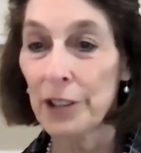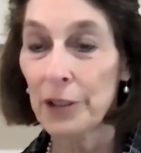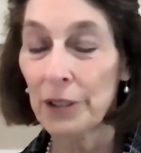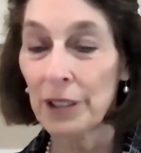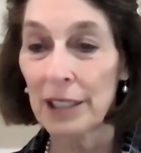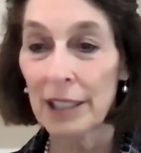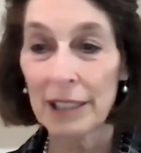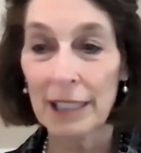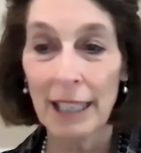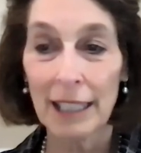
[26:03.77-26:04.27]
You
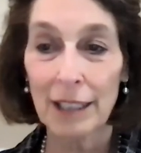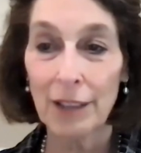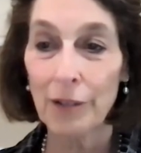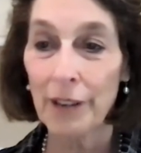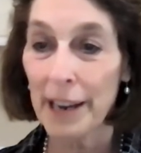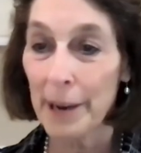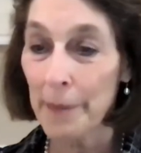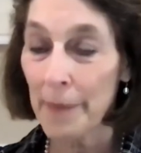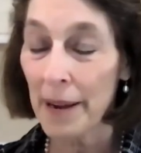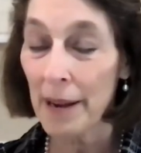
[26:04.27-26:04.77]
can send
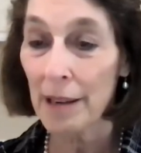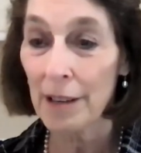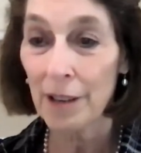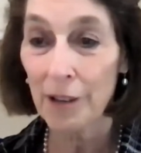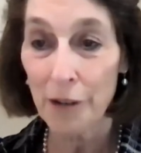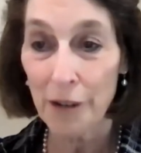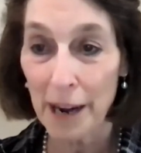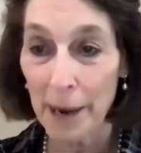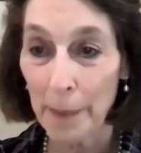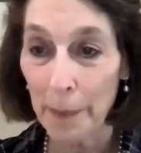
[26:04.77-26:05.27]
grandma
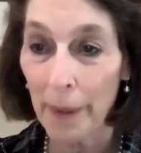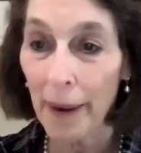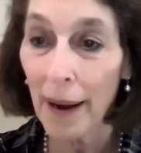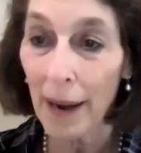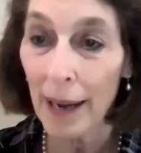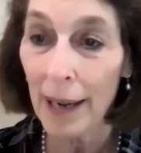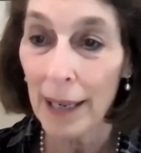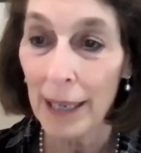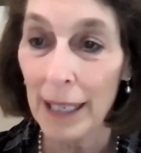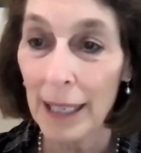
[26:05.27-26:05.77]
or
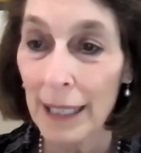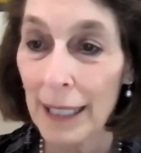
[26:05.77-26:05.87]
grandpa.